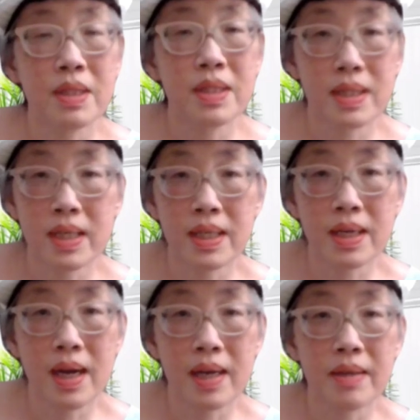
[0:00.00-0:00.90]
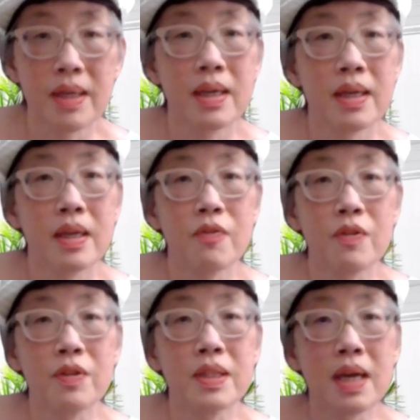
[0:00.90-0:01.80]
study guide. If
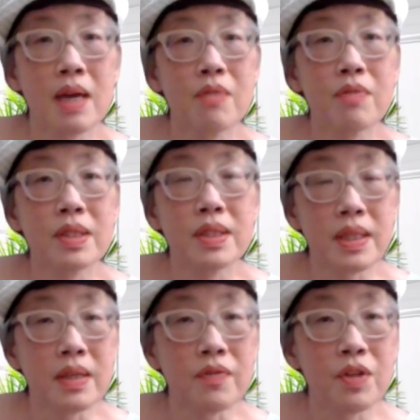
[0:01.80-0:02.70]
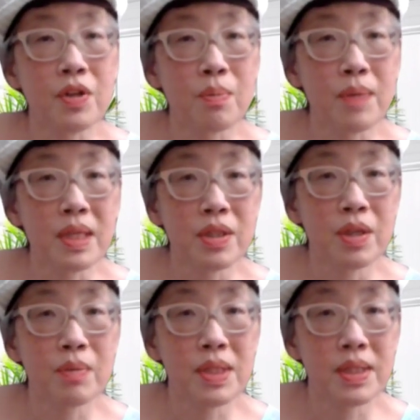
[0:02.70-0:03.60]
you did not receive your
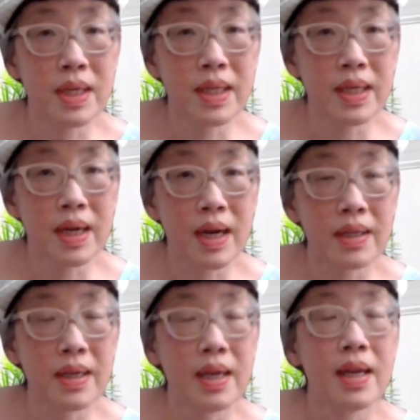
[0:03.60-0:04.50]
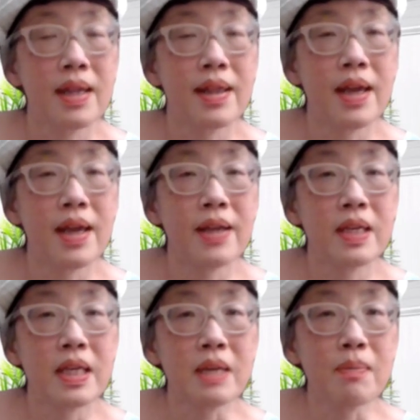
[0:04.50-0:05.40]
midterm study guide, then
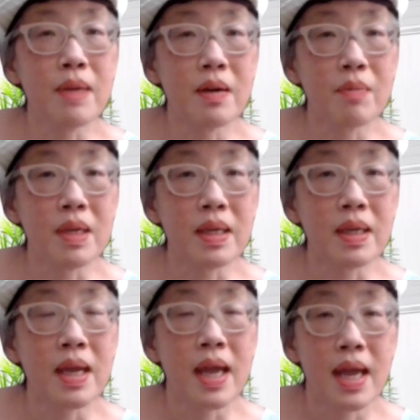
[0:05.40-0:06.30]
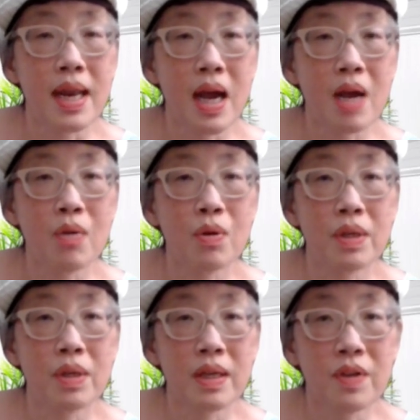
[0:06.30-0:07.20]
email me and I will
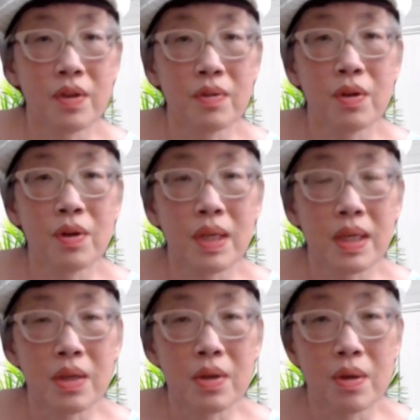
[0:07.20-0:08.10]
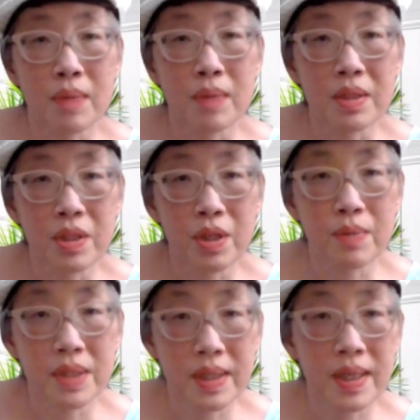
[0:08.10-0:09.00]
give you your midterm
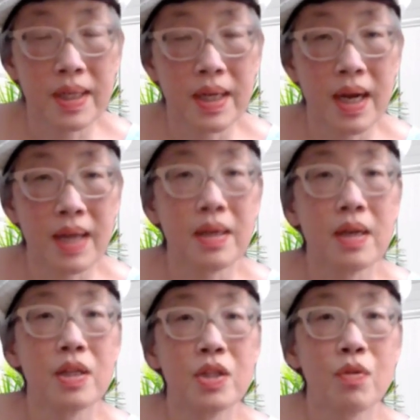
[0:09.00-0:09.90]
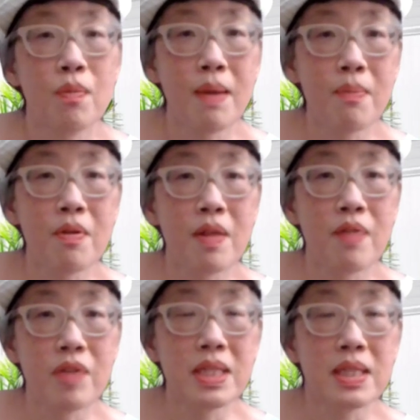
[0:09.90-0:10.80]
study guide. So remember that
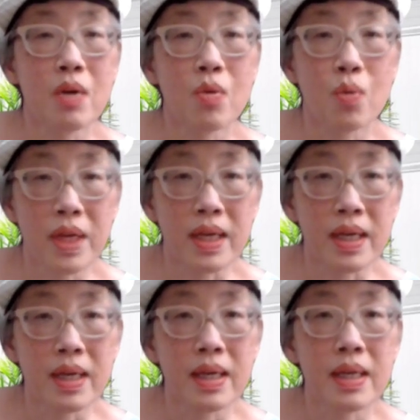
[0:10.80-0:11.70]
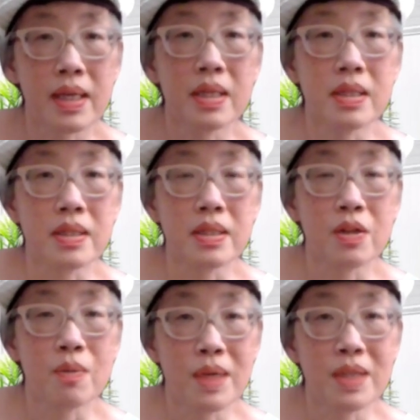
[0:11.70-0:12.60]
this week is
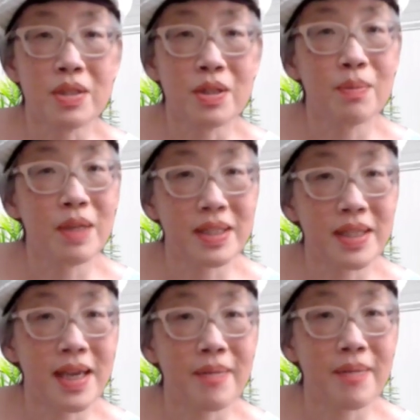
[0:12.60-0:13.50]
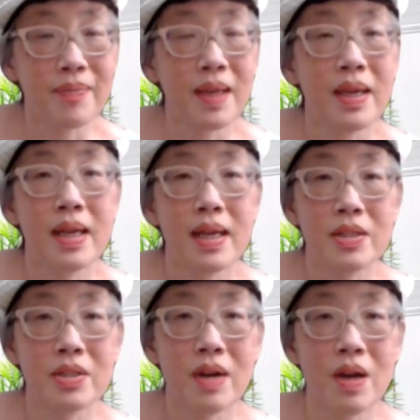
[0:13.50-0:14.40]
your midterm exam. And
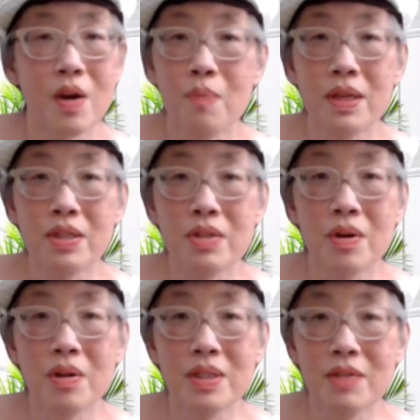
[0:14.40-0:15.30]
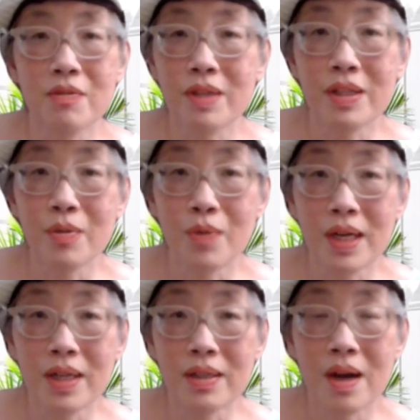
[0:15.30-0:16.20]
so I hope that you all did really
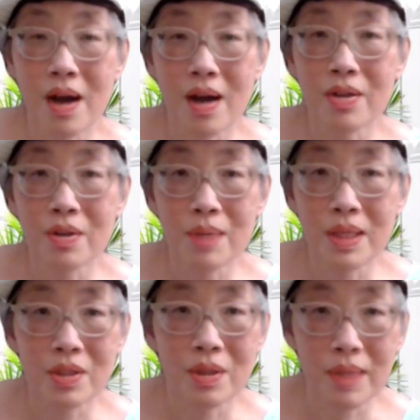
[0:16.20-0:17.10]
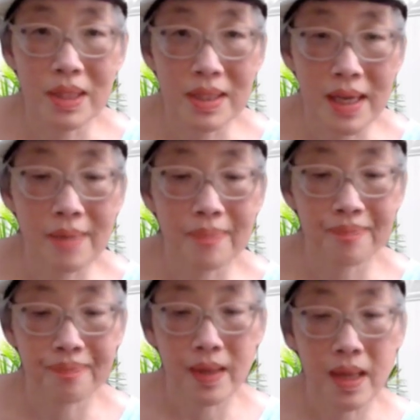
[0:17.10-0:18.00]
well on your midterm exam.
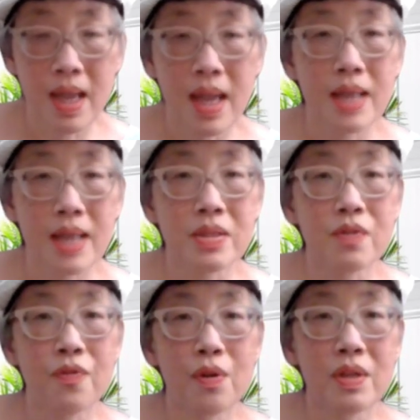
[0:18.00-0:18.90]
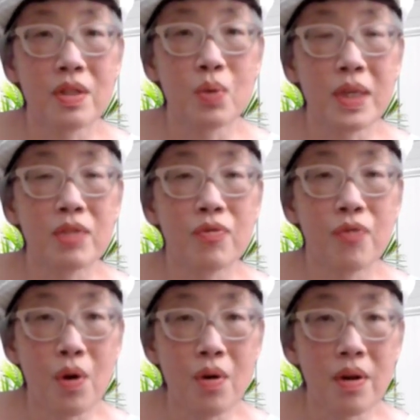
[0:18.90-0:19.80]
And so for this week's
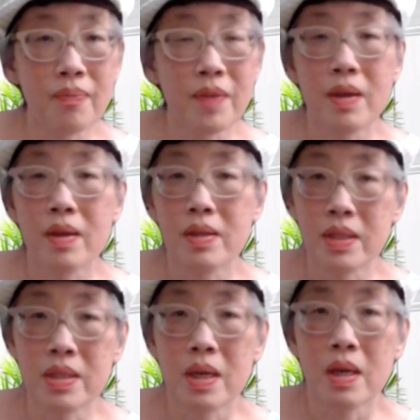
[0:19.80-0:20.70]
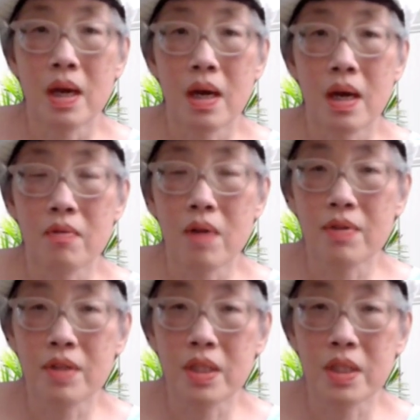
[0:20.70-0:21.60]
forum, just
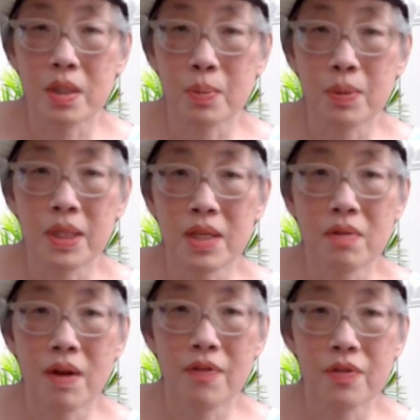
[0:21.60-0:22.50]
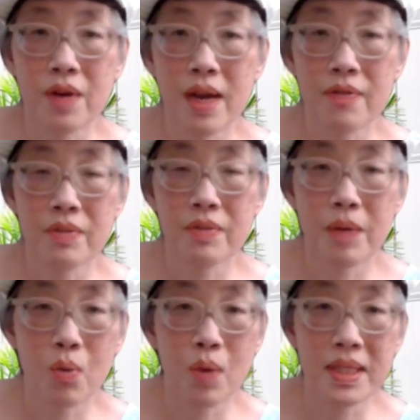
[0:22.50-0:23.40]
put in your rough draft by
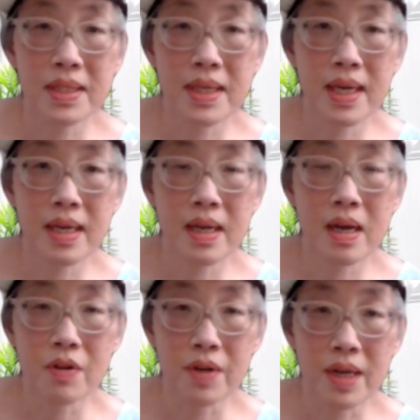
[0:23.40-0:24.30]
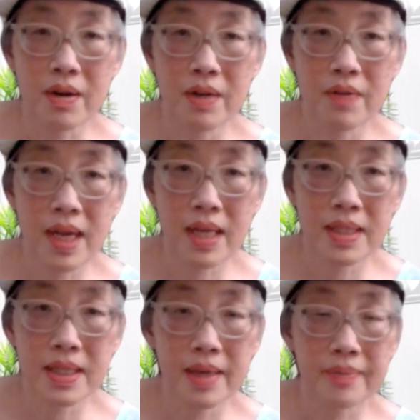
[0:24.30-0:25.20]
Wednesday of your narrative
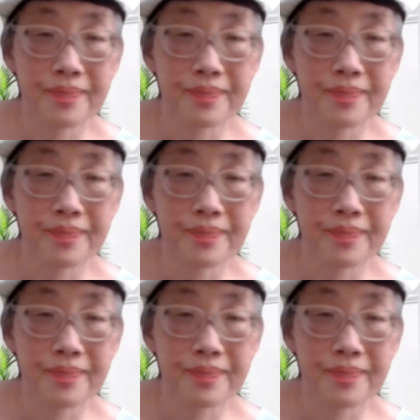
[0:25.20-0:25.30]
essay.